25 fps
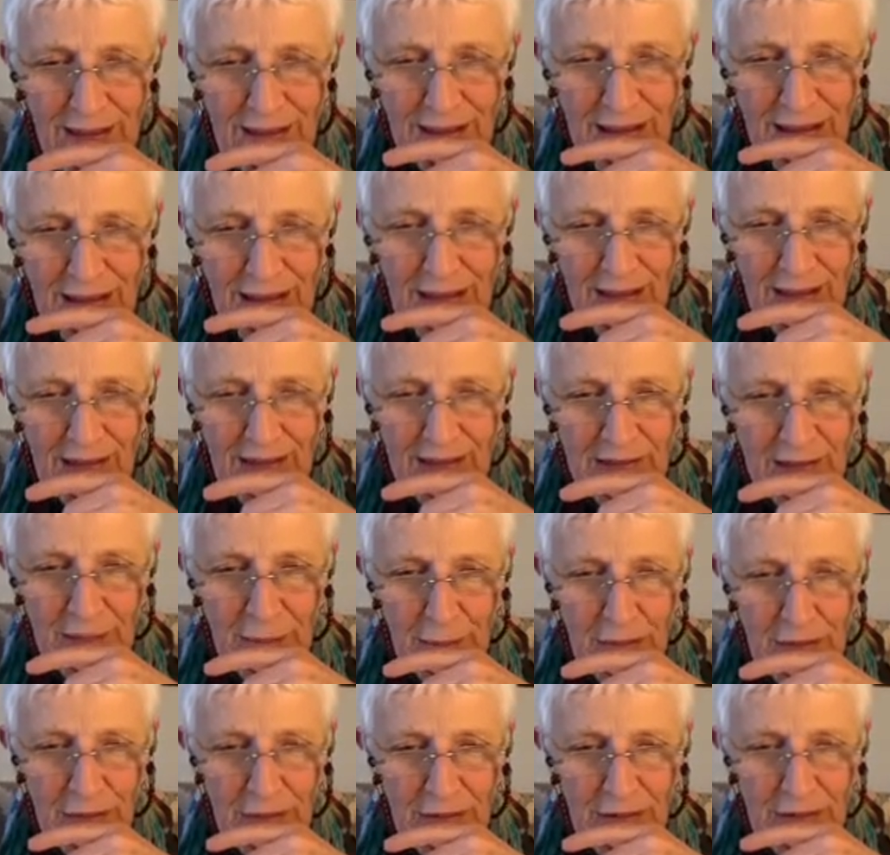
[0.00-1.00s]
ask
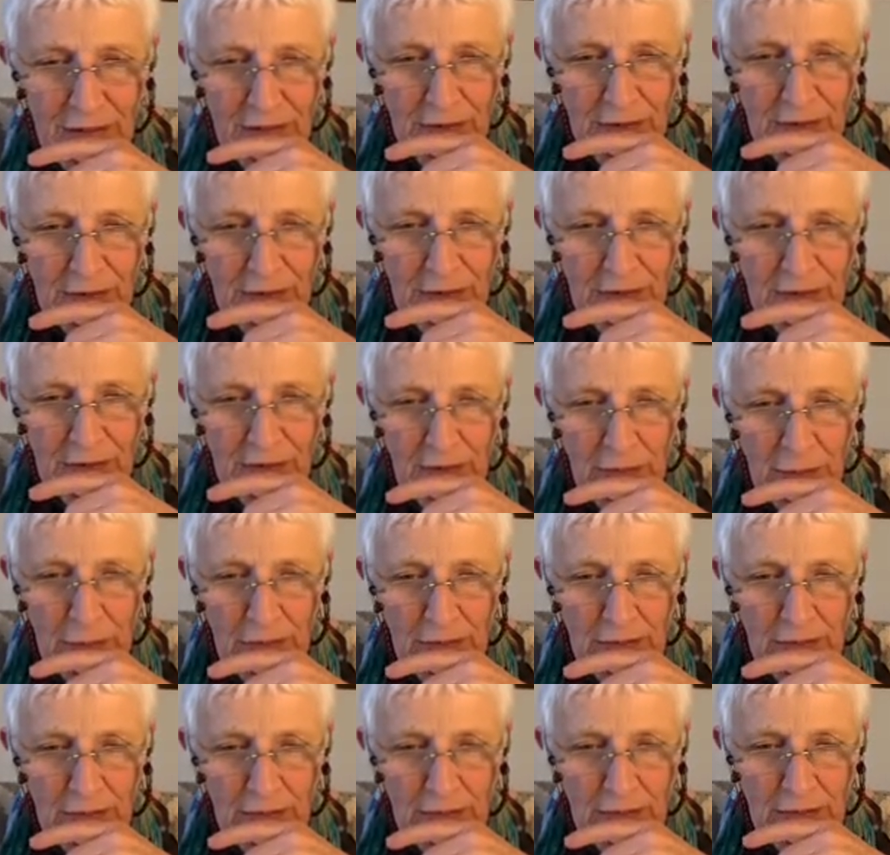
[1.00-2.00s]
about if his stomach.
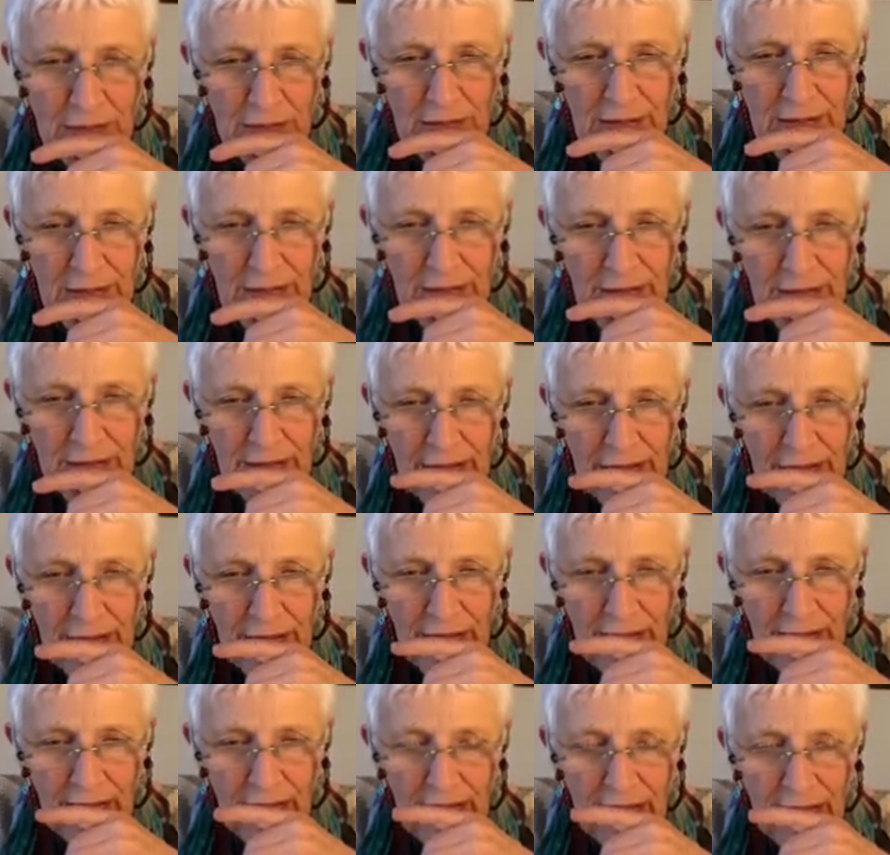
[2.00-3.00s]

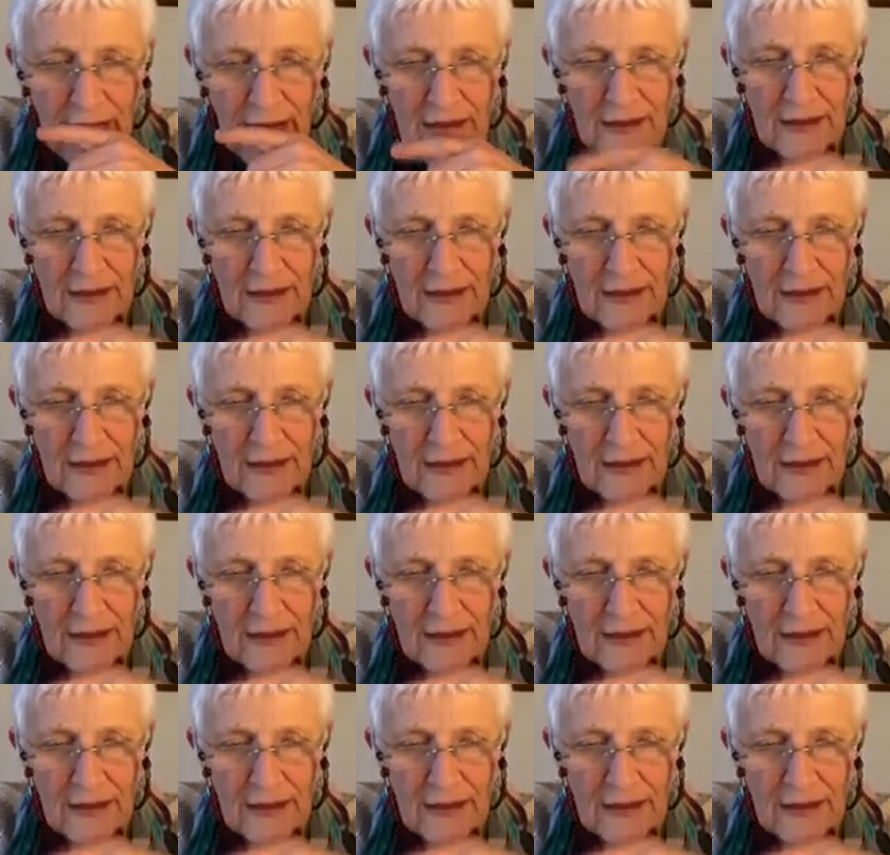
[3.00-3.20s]
You